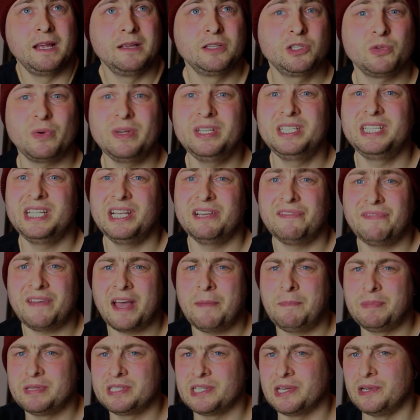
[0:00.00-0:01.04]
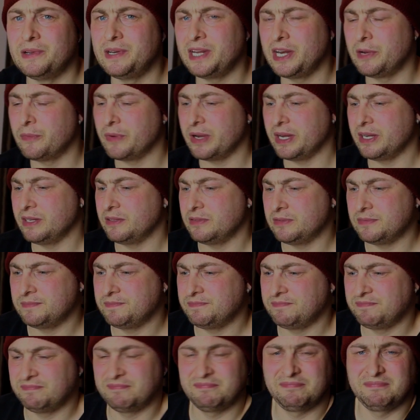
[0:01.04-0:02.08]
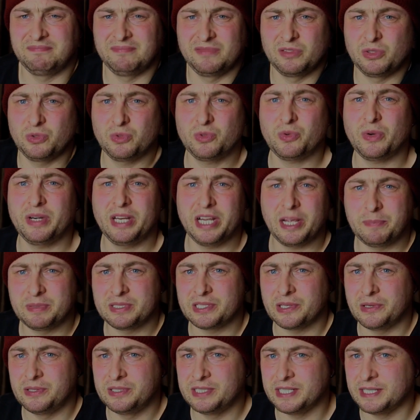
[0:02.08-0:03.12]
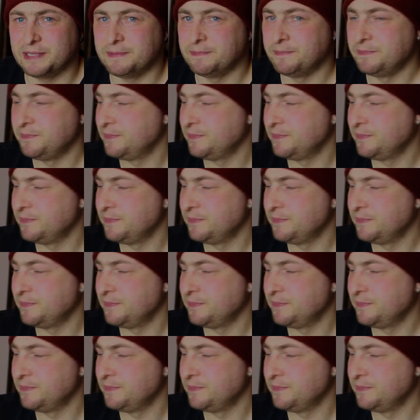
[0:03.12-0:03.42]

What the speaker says: 20th episode anyway. 20 episodes in.